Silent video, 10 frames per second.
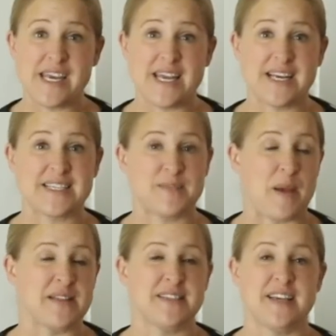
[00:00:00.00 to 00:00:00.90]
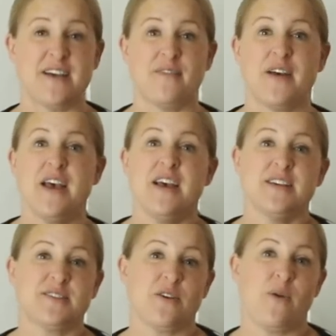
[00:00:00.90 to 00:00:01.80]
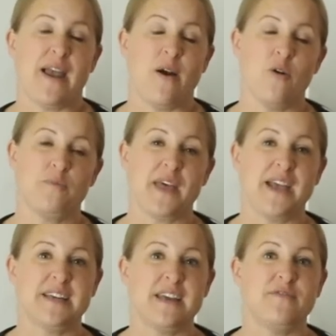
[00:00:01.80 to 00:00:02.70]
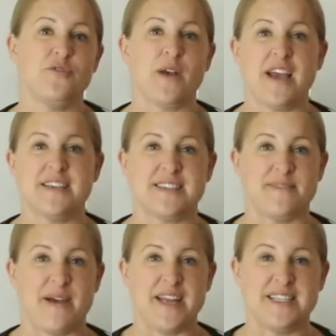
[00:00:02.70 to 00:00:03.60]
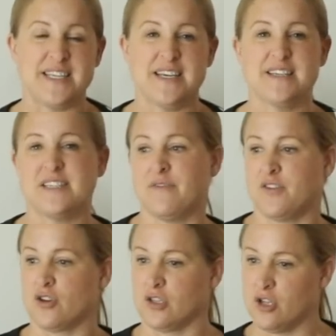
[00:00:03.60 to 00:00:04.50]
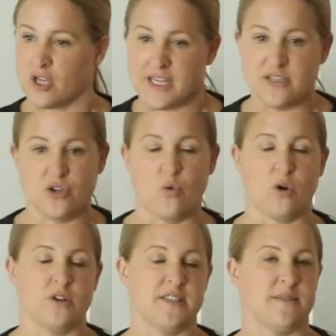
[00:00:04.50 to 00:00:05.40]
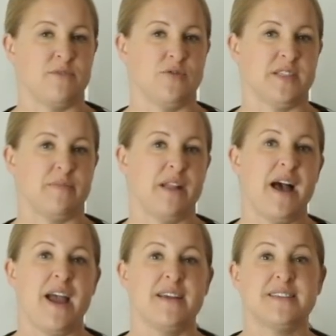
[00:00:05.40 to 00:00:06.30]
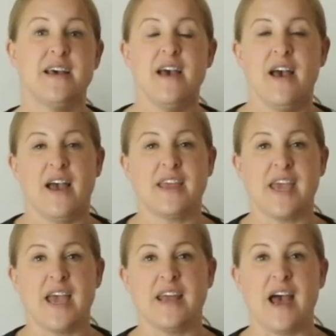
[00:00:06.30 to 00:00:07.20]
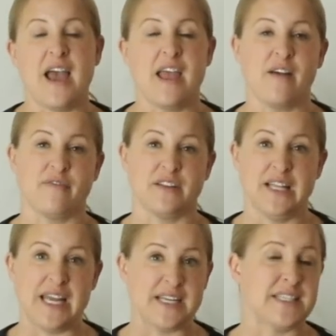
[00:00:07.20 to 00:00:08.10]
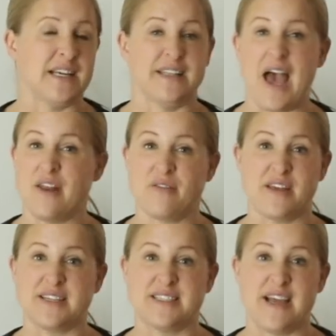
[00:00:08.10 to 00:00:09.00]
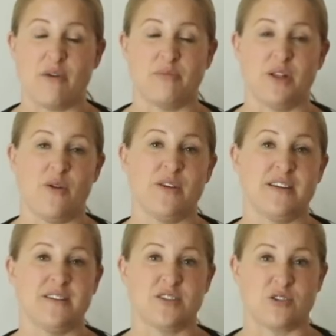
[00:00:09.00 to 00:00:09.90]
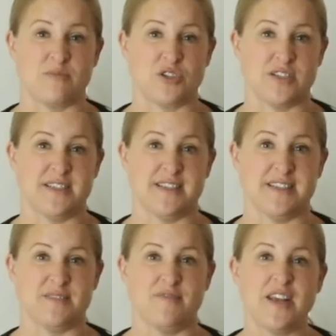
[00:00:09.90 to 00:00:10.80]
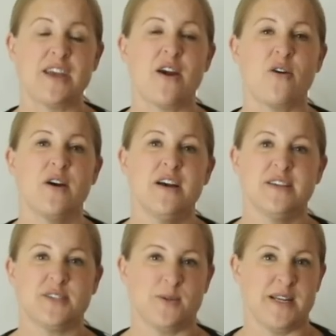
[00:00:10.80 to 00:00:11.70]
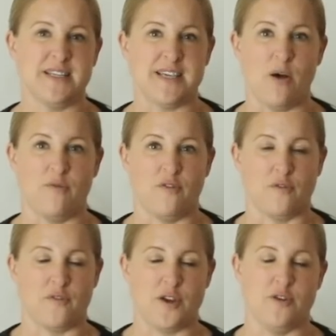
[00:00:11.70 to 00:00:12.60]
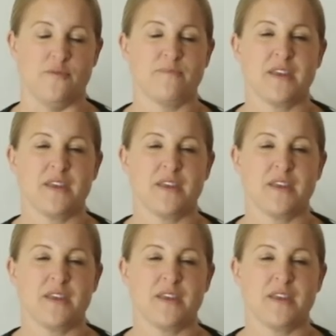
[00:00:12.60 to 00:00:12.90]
inexpensive, so I hope that gave you guys some ideas if you're looking to order some new supplies. Again, I have linked a lot of things down below in the description to this video so that it's helpful for you.